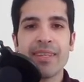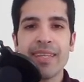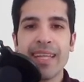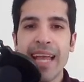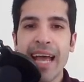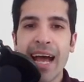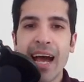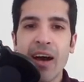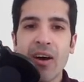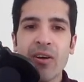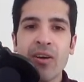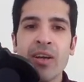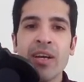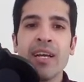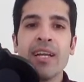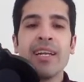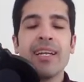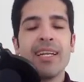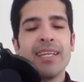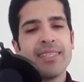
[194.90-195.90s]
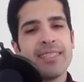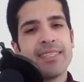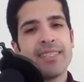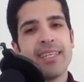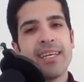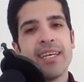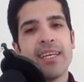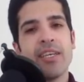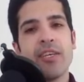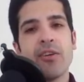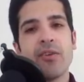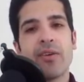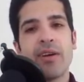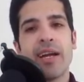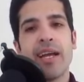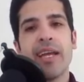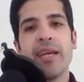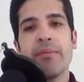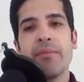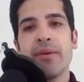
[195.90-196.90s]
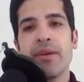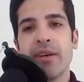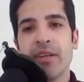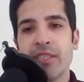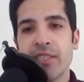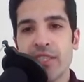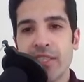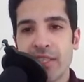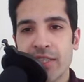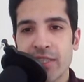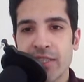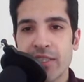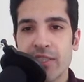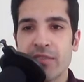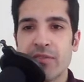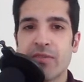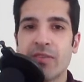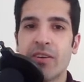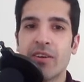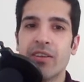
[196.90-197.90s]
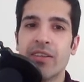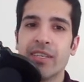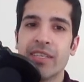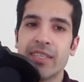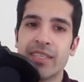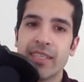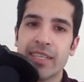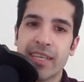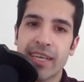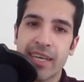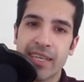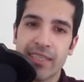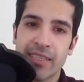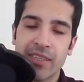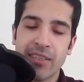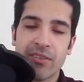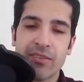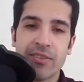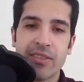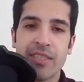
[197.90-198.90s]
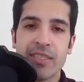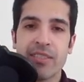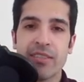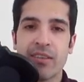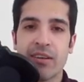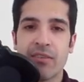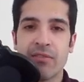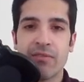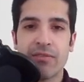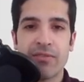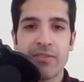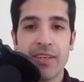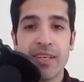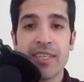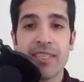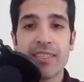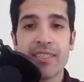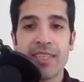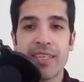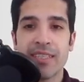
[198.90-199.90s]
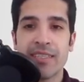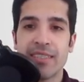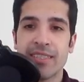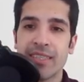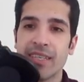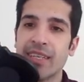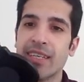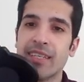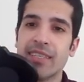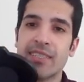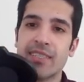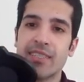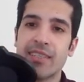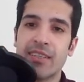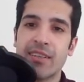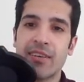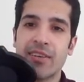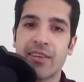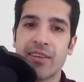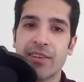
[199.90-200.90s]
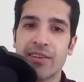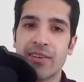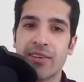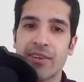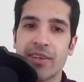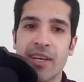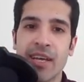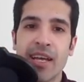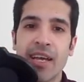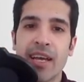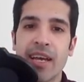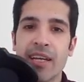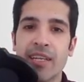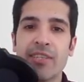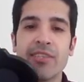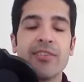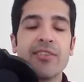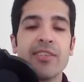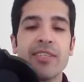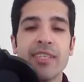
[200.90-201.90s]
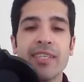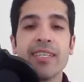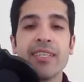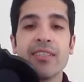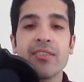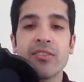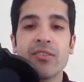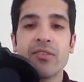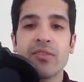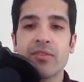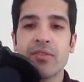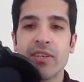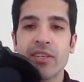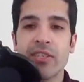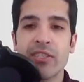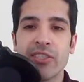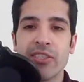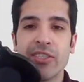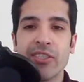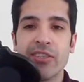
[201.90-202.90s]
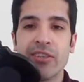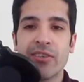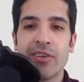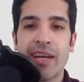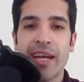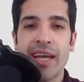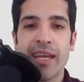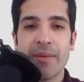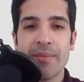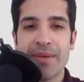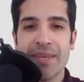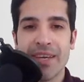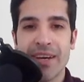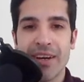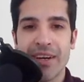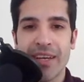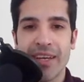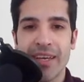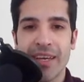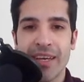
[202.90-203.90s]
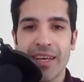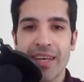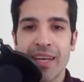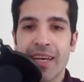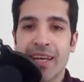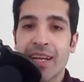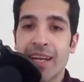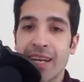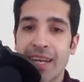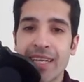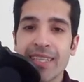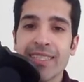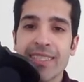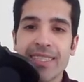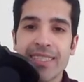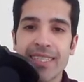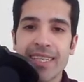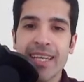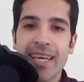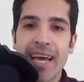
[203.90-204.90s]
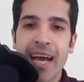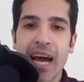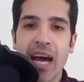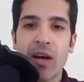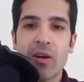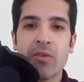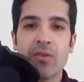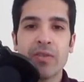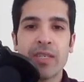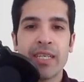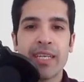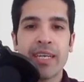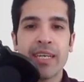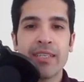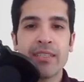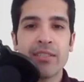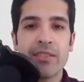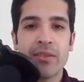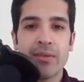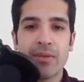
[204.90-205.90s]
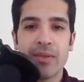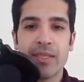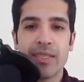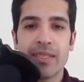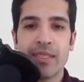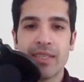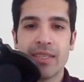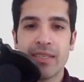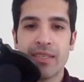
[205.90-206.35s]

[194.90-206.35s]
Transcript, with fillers: Now, let's say your API changes fall in the categories of first and second scenario, and you need to version your API. Let's see how we can do it.